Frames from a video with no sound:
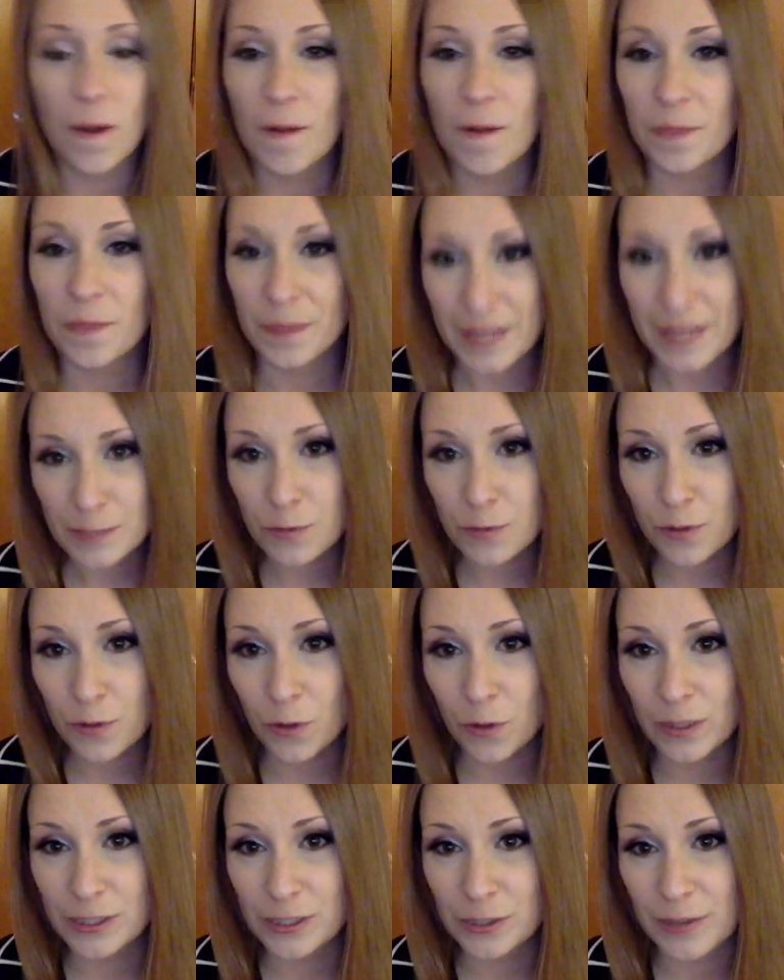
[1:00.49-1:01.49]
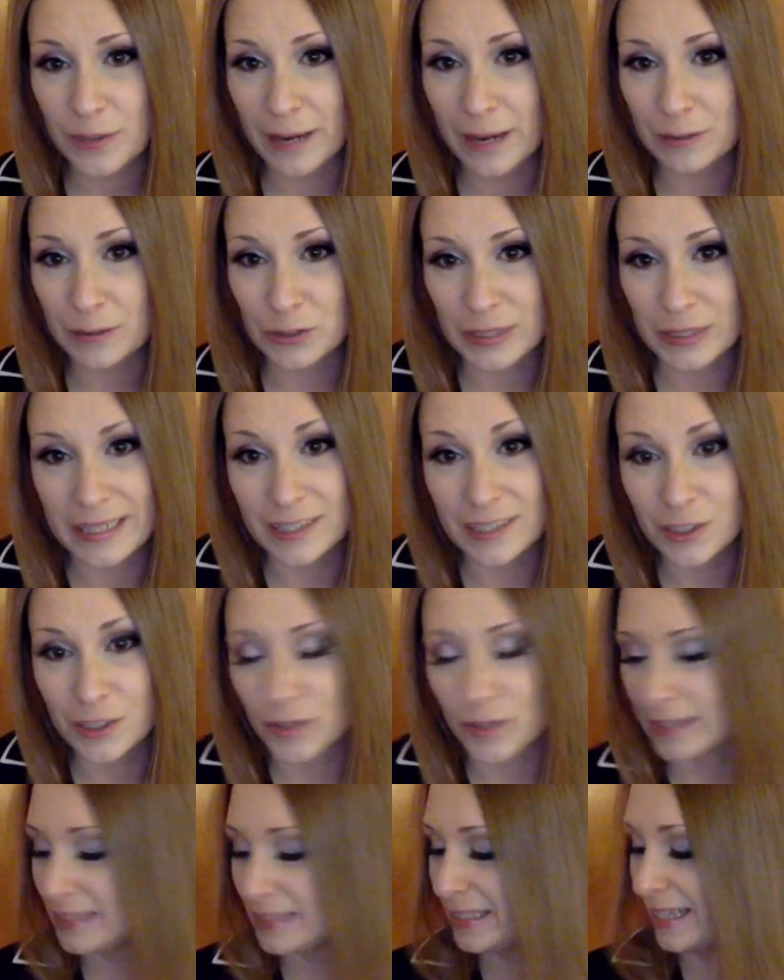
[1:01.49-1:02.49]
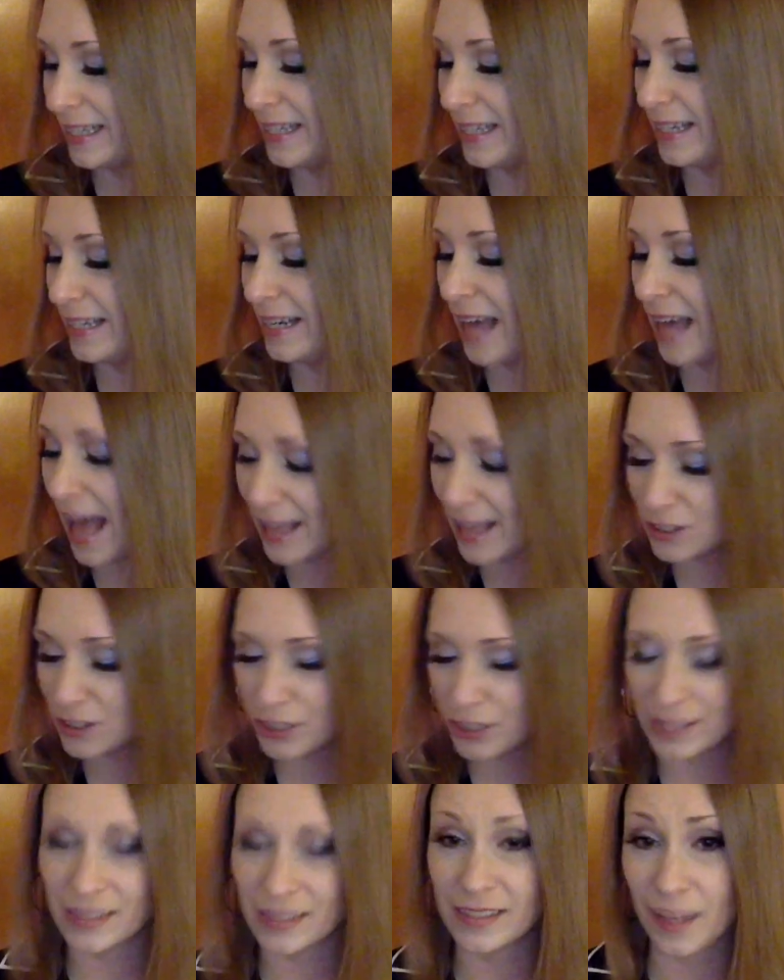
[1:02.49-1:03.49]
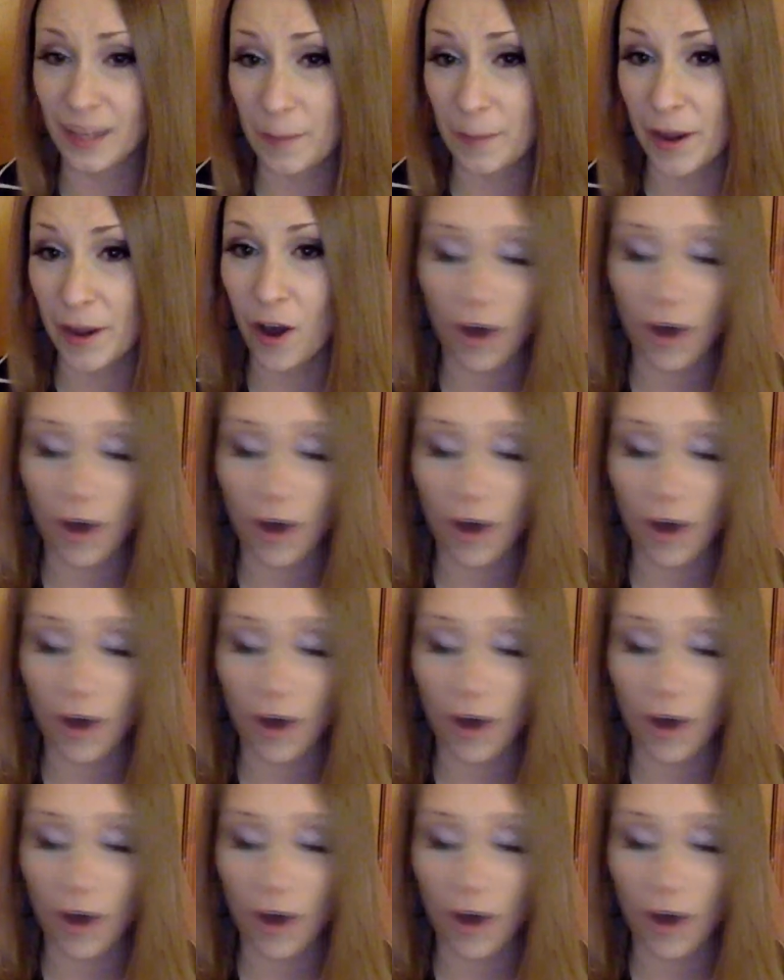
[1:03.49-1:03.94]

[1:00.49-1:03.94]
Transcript: these were the only two that I was really interested in. And actually, as I said in my haul